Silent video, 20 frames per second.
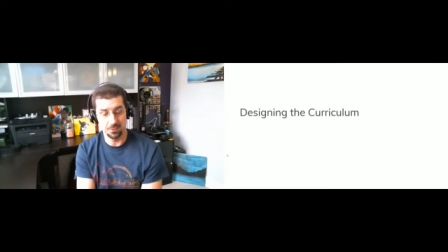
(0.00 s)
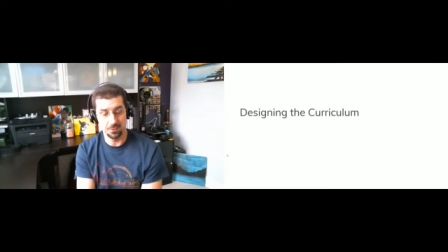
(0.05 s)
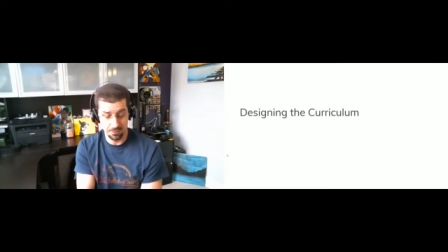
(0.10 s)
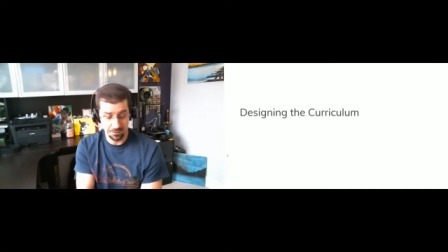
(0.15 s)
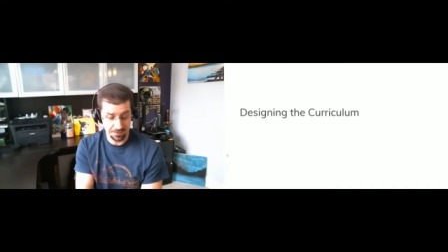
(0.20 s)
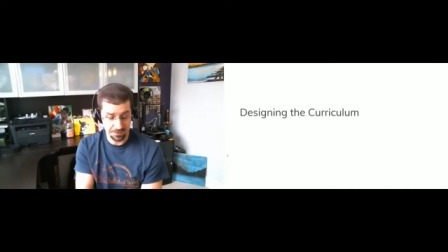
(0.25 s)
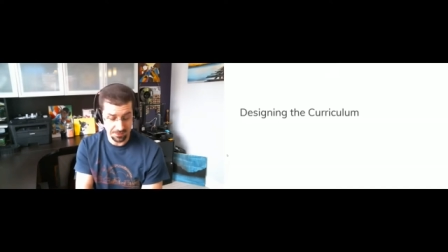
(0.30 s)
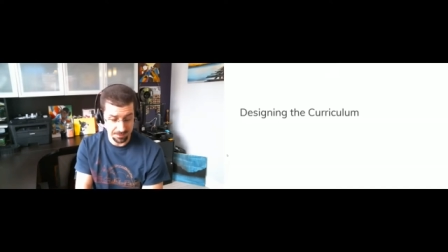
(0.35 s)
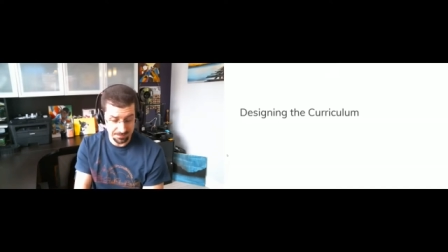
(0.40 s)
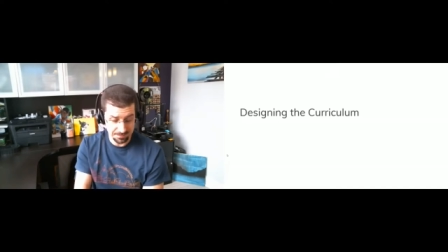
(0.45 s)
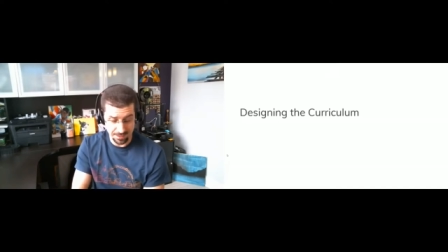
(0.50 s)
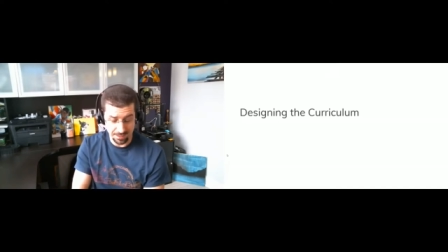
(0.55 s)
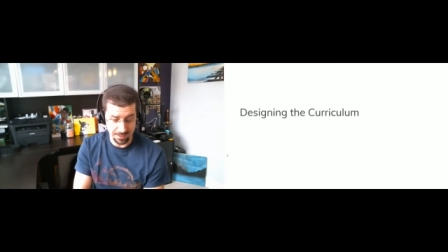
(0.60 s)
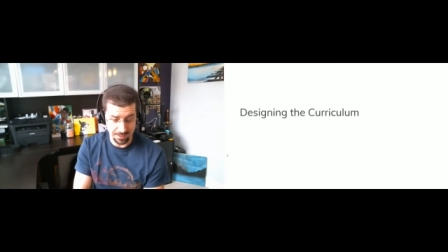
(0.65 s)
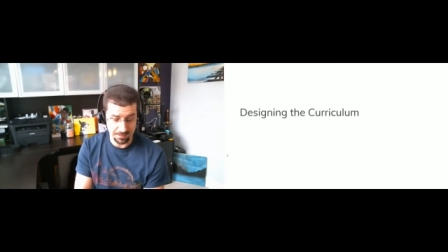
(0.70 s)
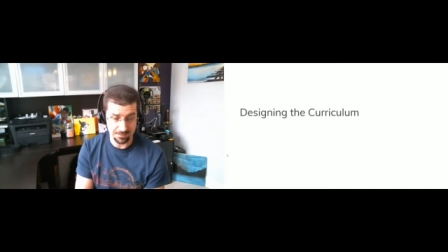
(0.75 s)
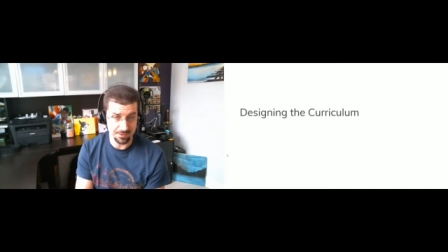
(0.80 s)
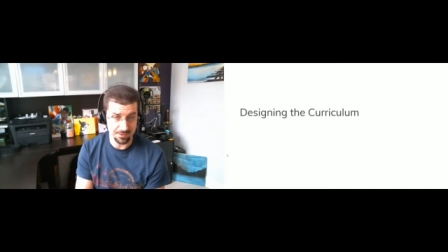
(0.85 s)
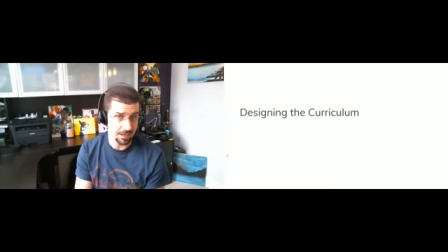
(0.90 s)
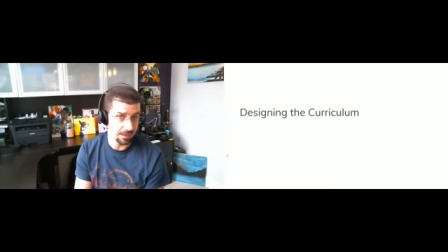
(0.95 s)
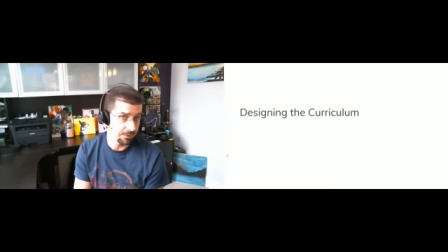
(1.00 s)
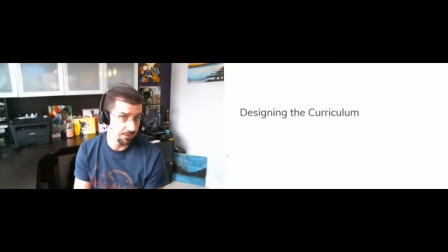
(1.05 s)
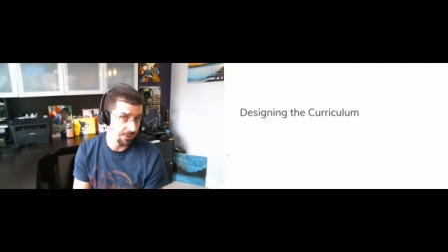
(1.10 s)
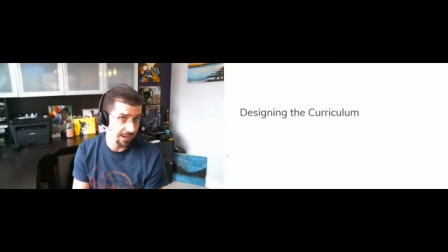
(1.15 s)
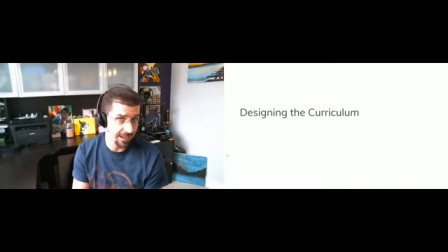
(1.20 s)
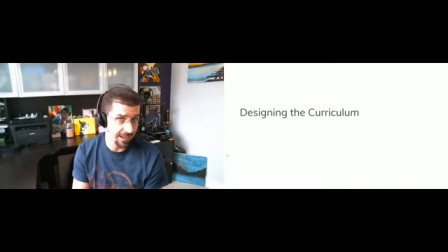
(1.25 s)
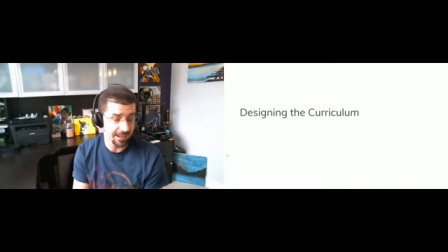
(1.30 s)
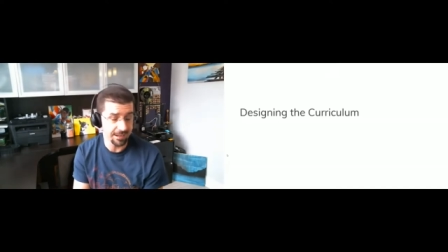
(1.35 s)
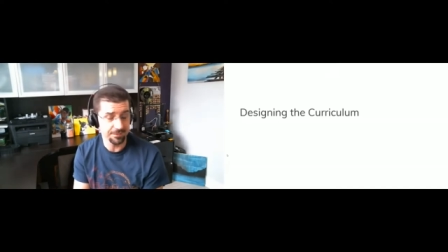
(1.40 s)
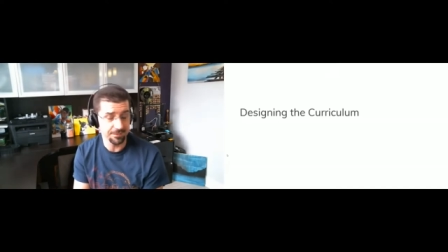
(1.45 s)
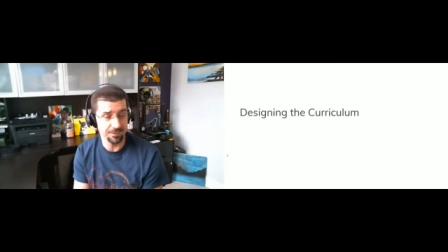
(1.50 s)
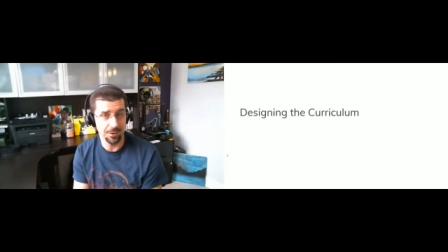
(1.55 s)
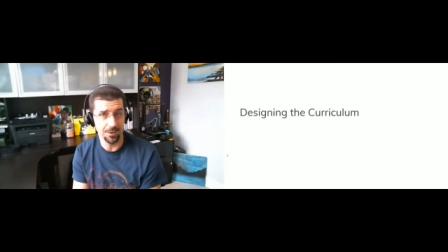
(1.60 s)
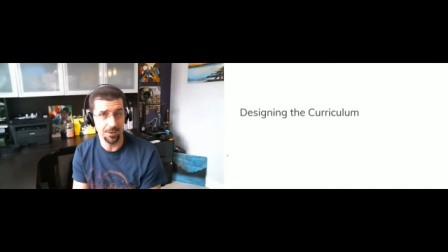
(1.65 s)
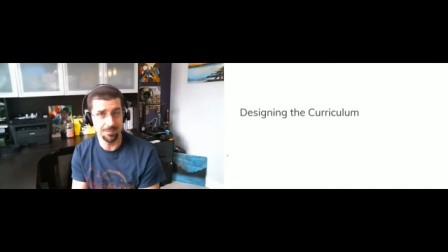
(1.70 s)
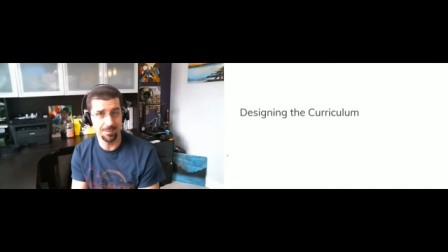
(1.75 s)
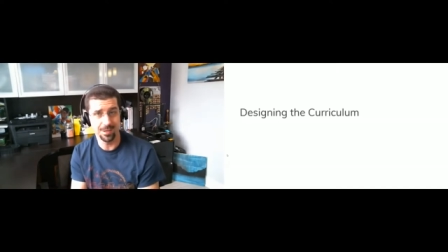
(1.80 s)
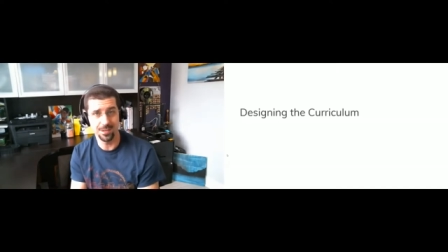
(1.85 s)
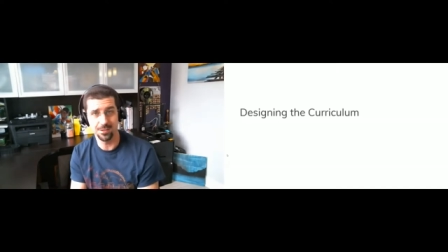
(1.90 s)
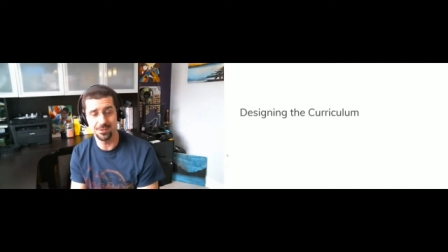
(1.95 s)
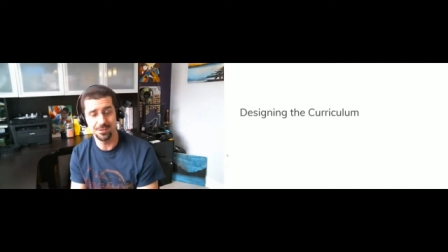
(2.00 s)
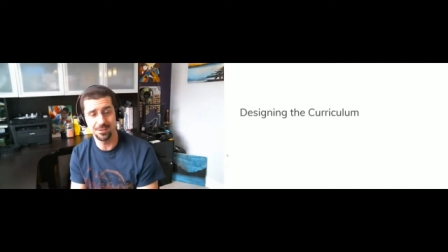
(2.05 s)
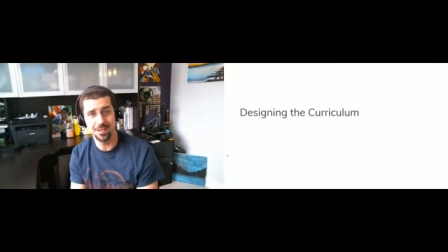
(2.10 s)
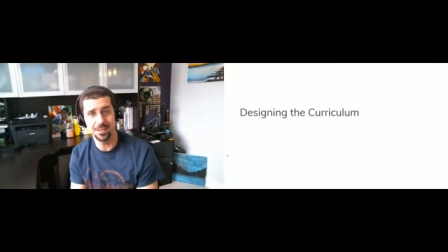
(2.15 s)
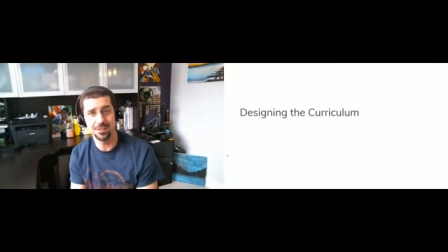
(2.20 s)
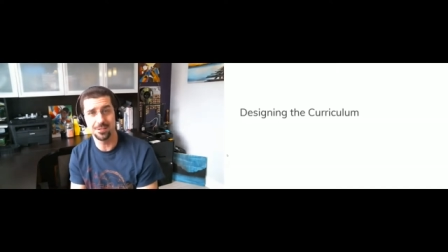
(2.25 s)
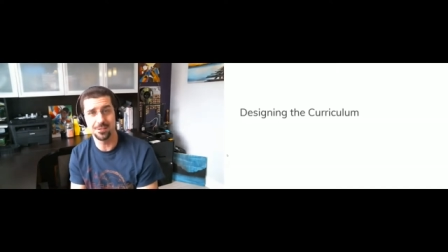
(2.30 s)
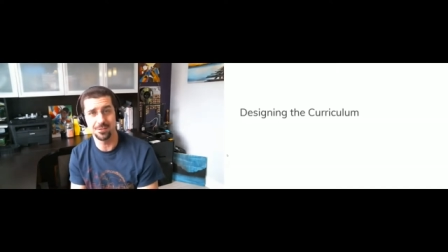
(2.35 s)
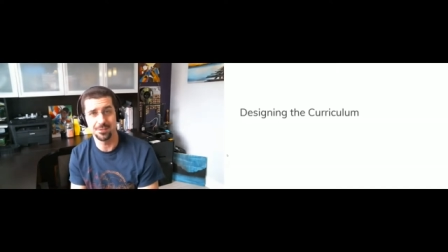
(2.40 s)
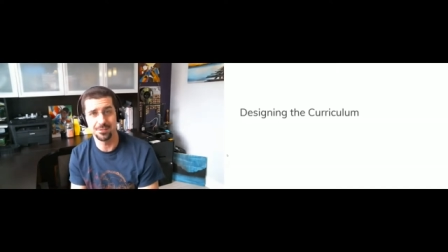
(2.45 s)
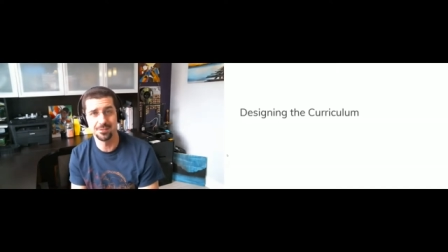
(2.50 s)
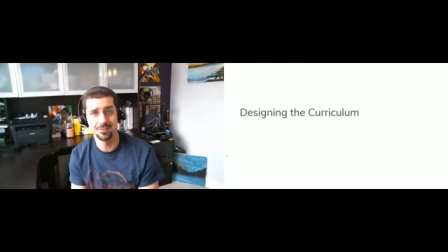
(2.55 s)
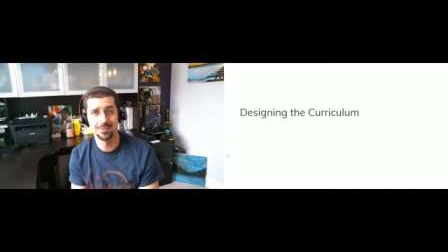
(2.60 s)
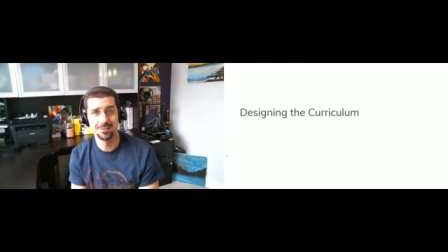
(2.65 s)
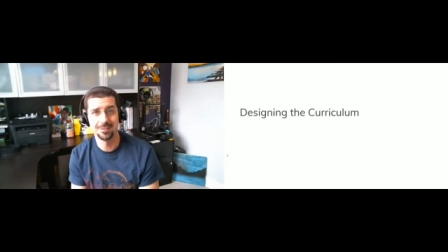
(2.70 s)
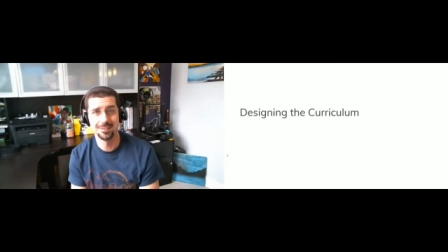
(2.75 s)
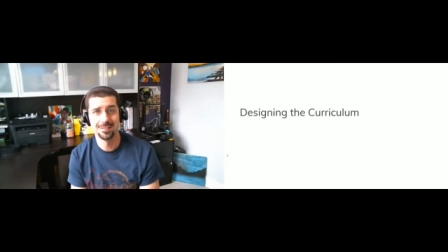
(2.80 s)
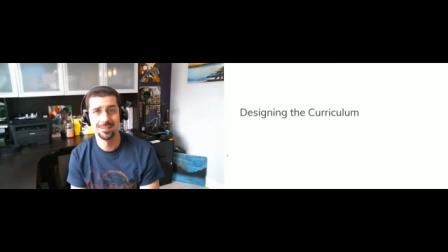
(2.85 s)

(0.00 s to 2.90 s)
or sometimes hour and a half long presentations.